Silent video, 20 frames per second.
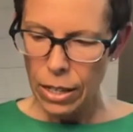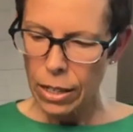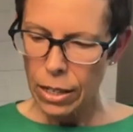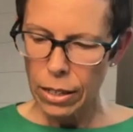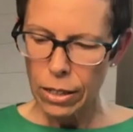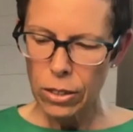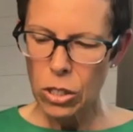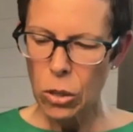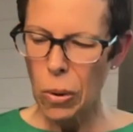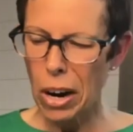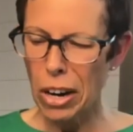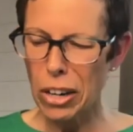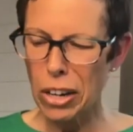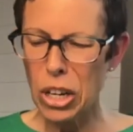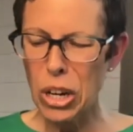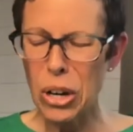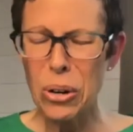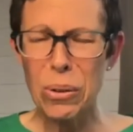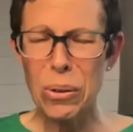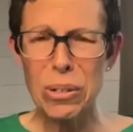so our
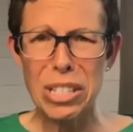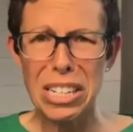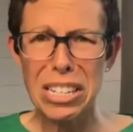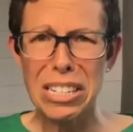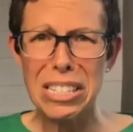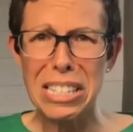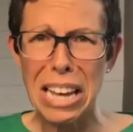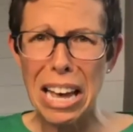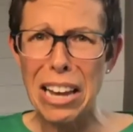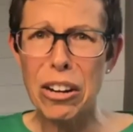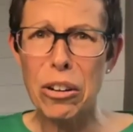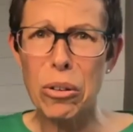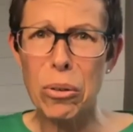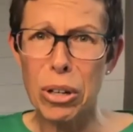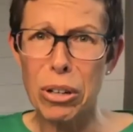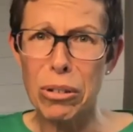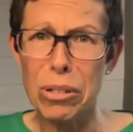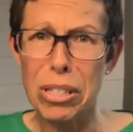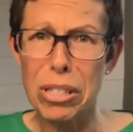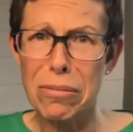nose is kind of
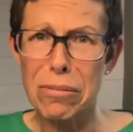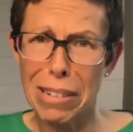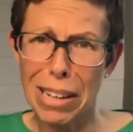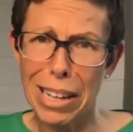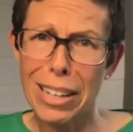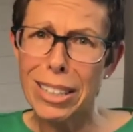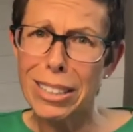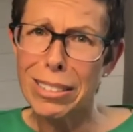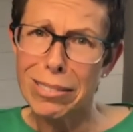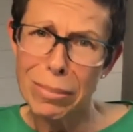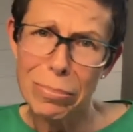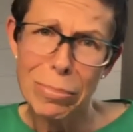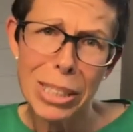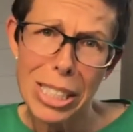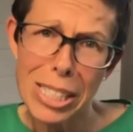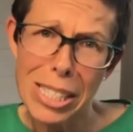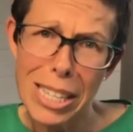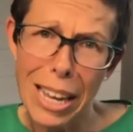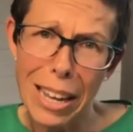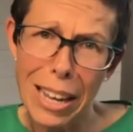gross, okay? I'm
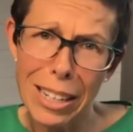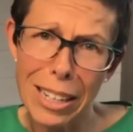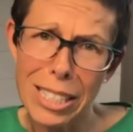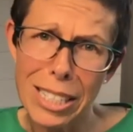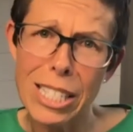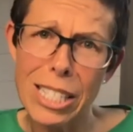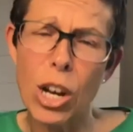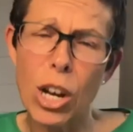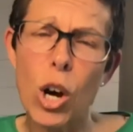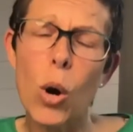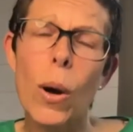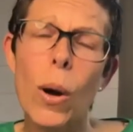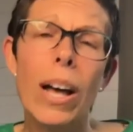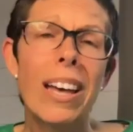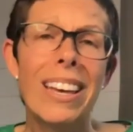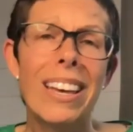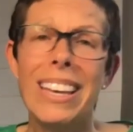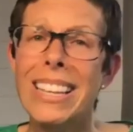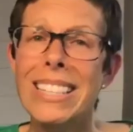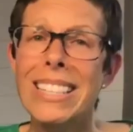just saying. So
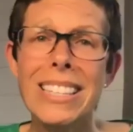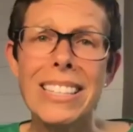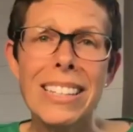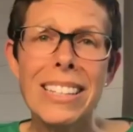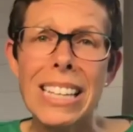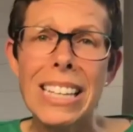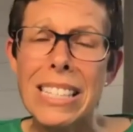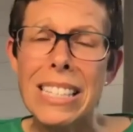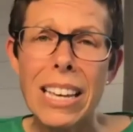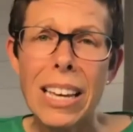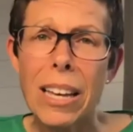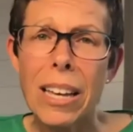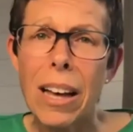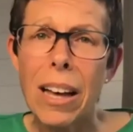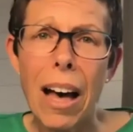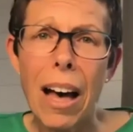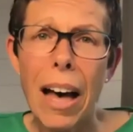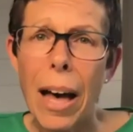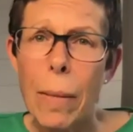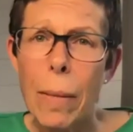it's it's like a
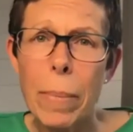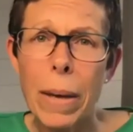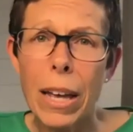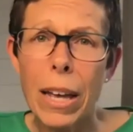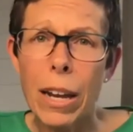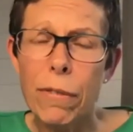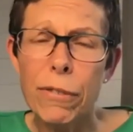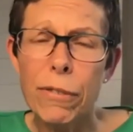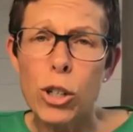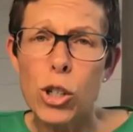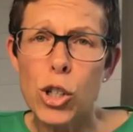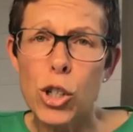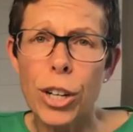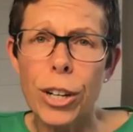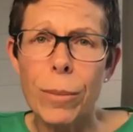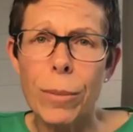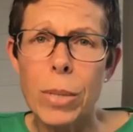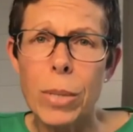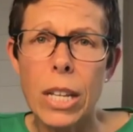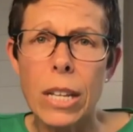hotbed for
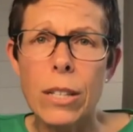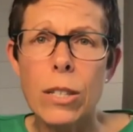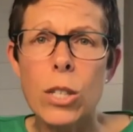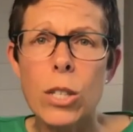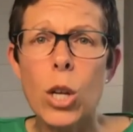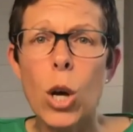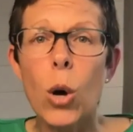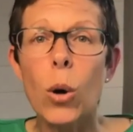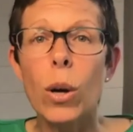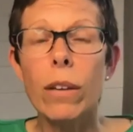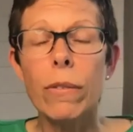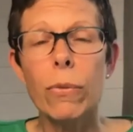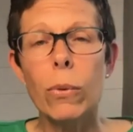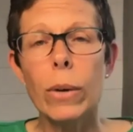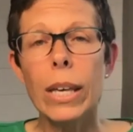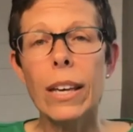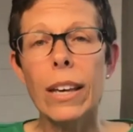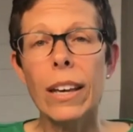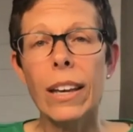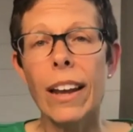germs, and so if
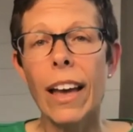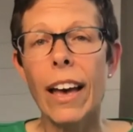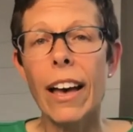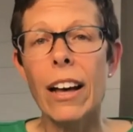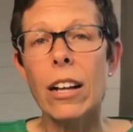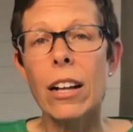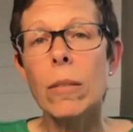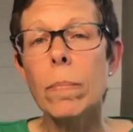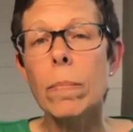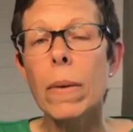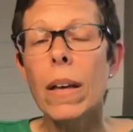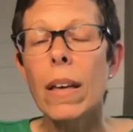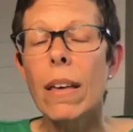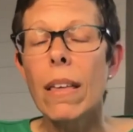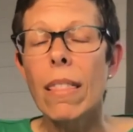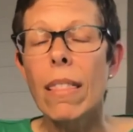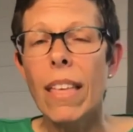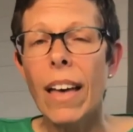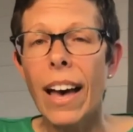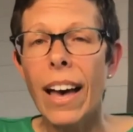we can help
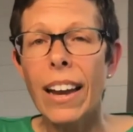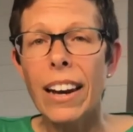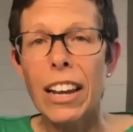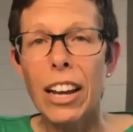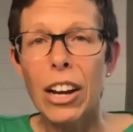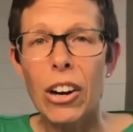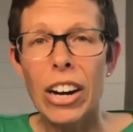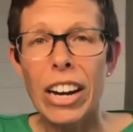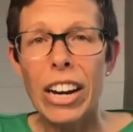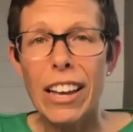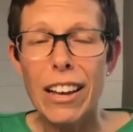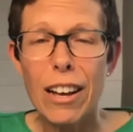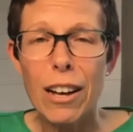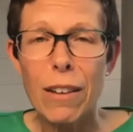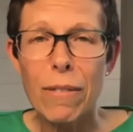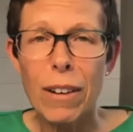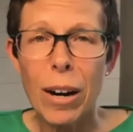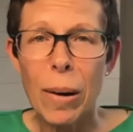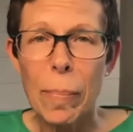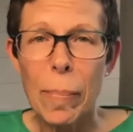that area of
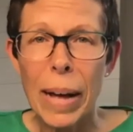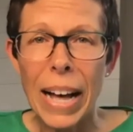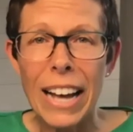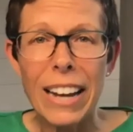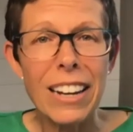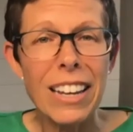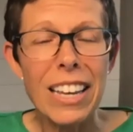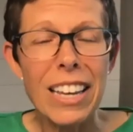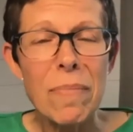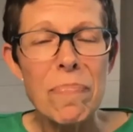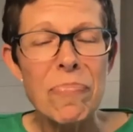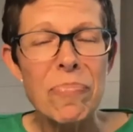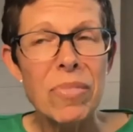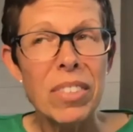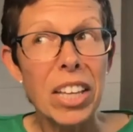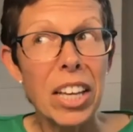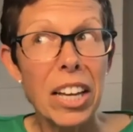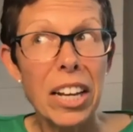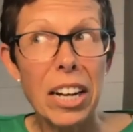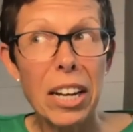our body
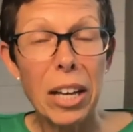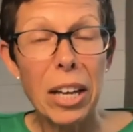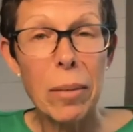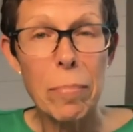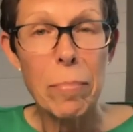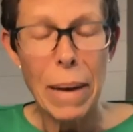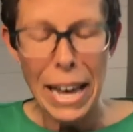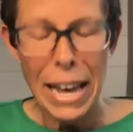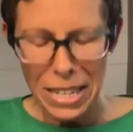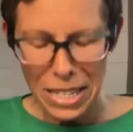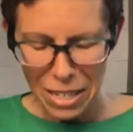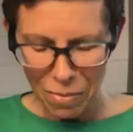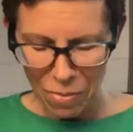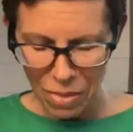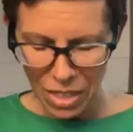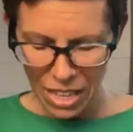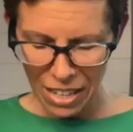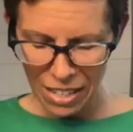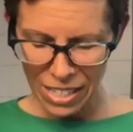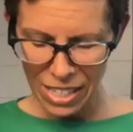kind of combat some
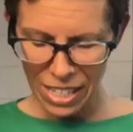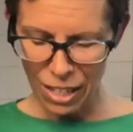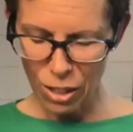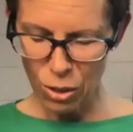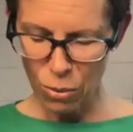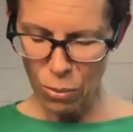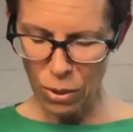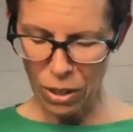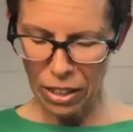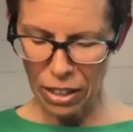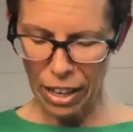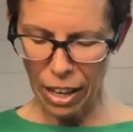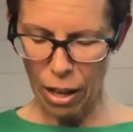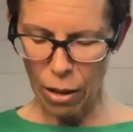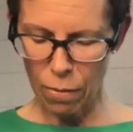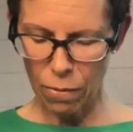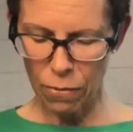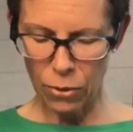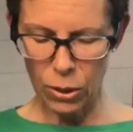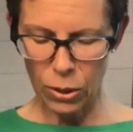things, it's really
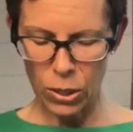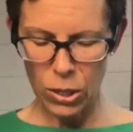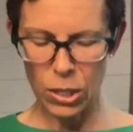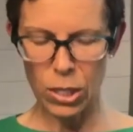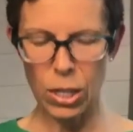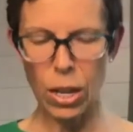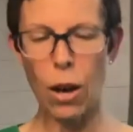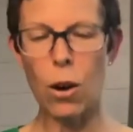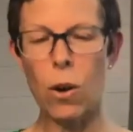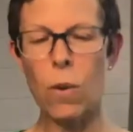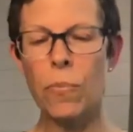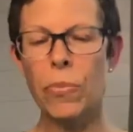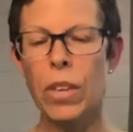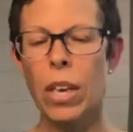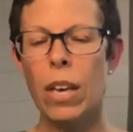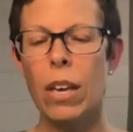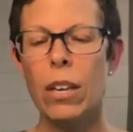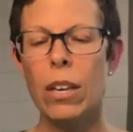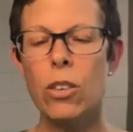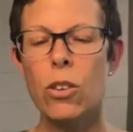helpful. So
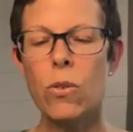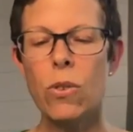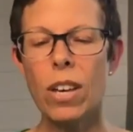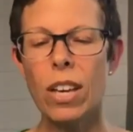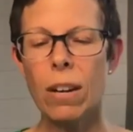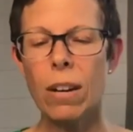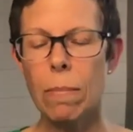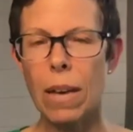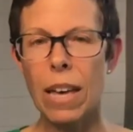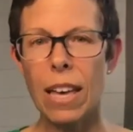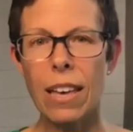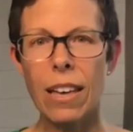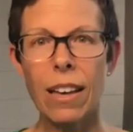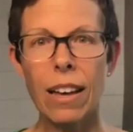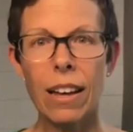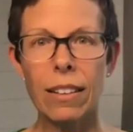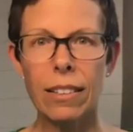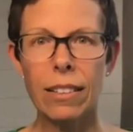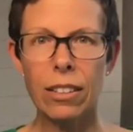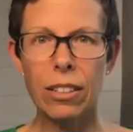you can make a
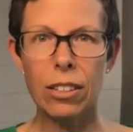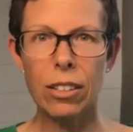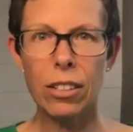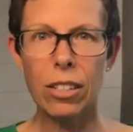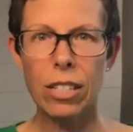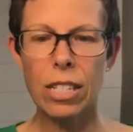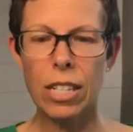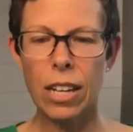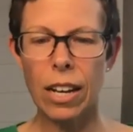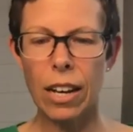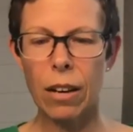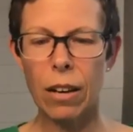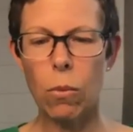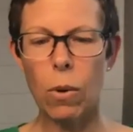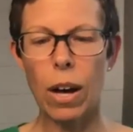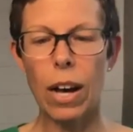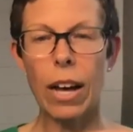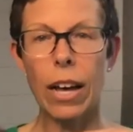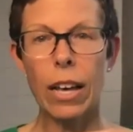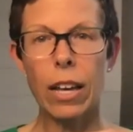little
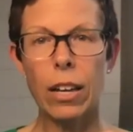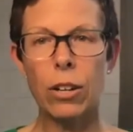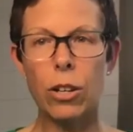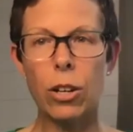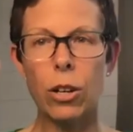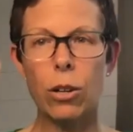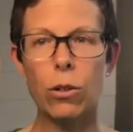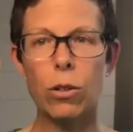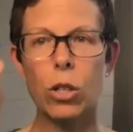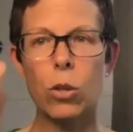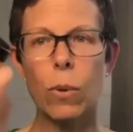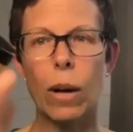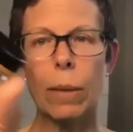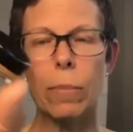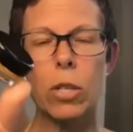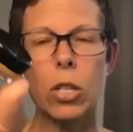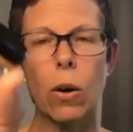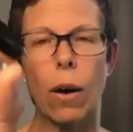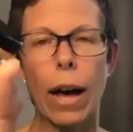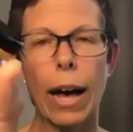DIY nose swab.
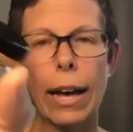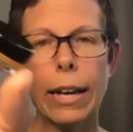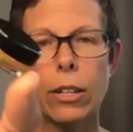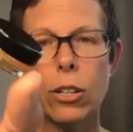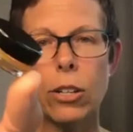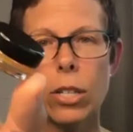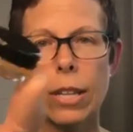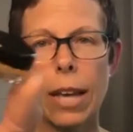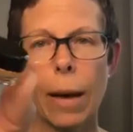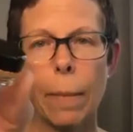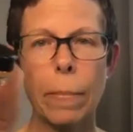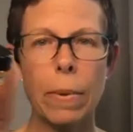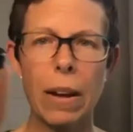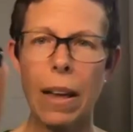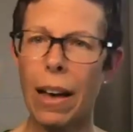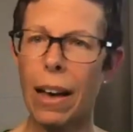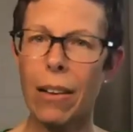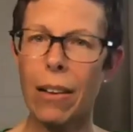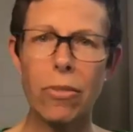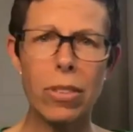So I just happen to
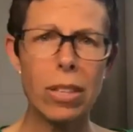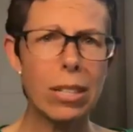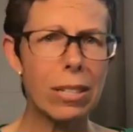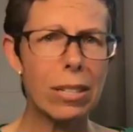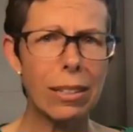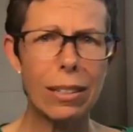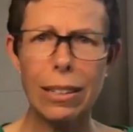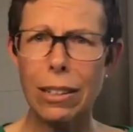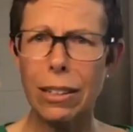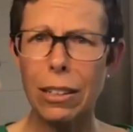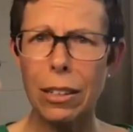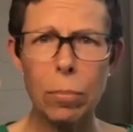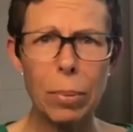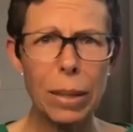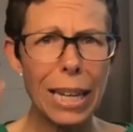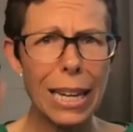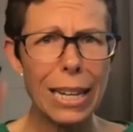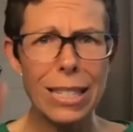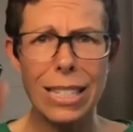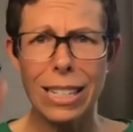have this little
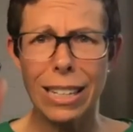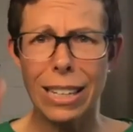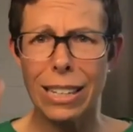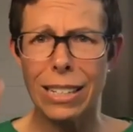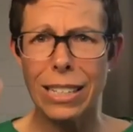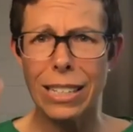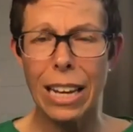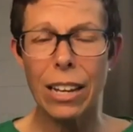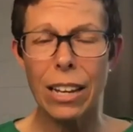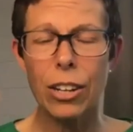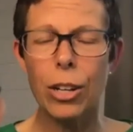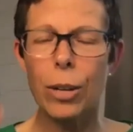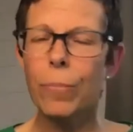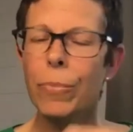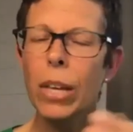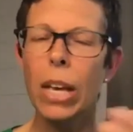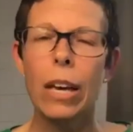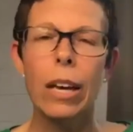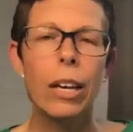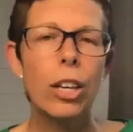plastic container.
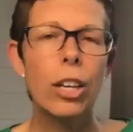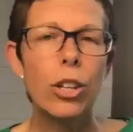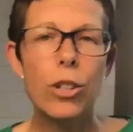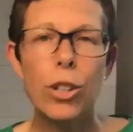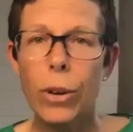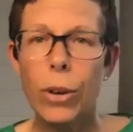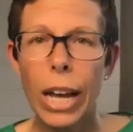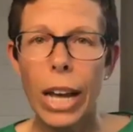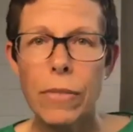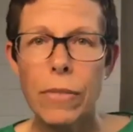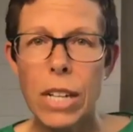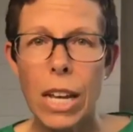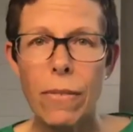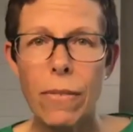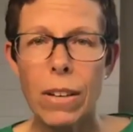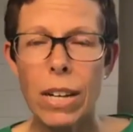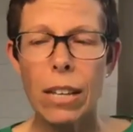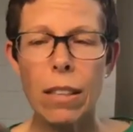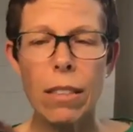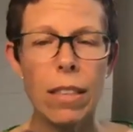You don't have to have
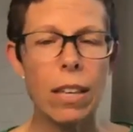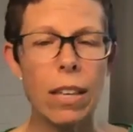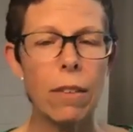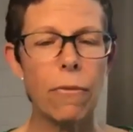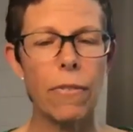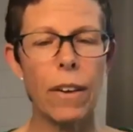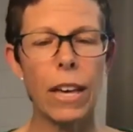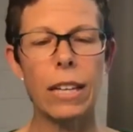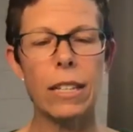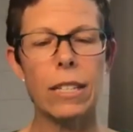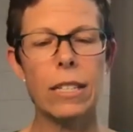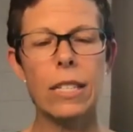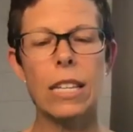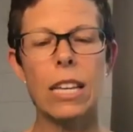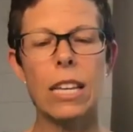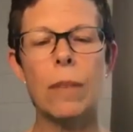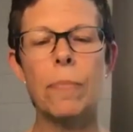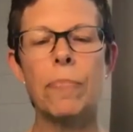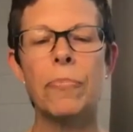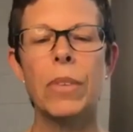anything
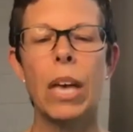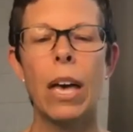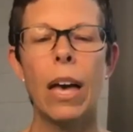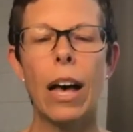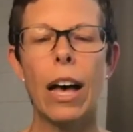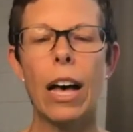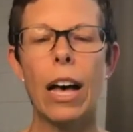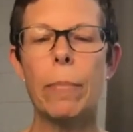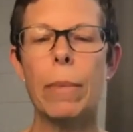fancy. Um,